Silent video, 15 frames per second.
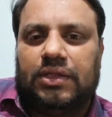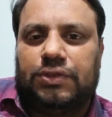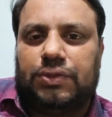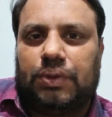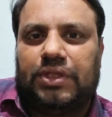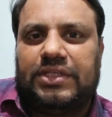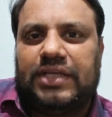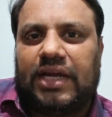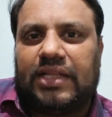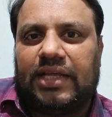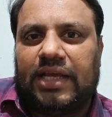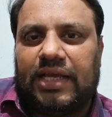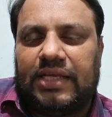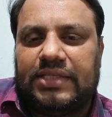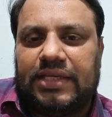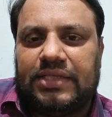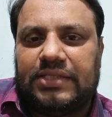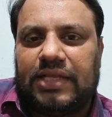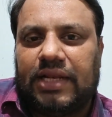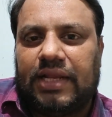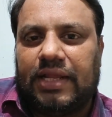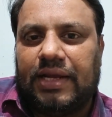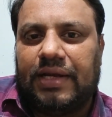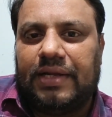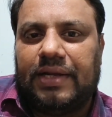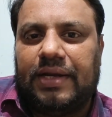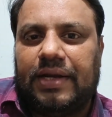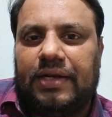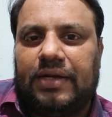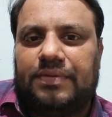So these are the essential
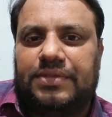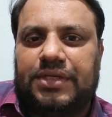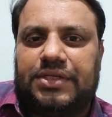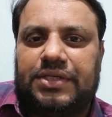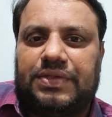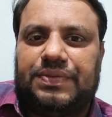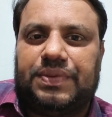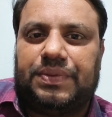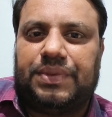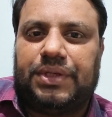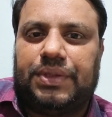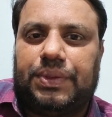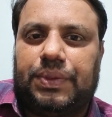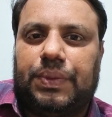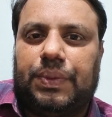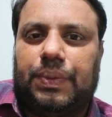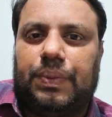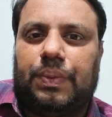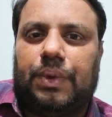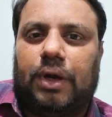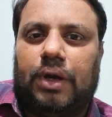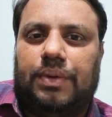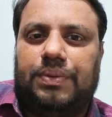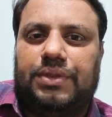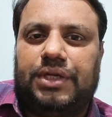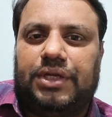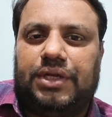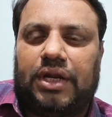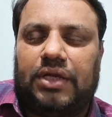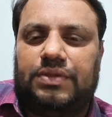ingredient of section 52 of
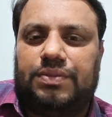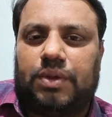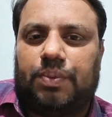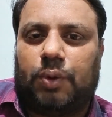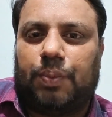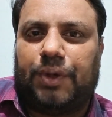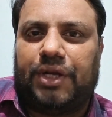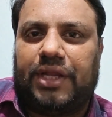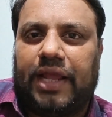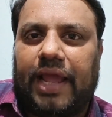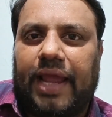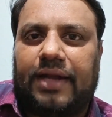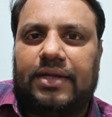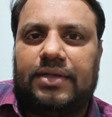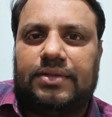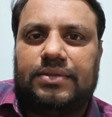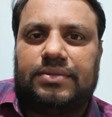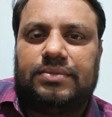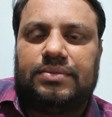the Transfer of Property Act.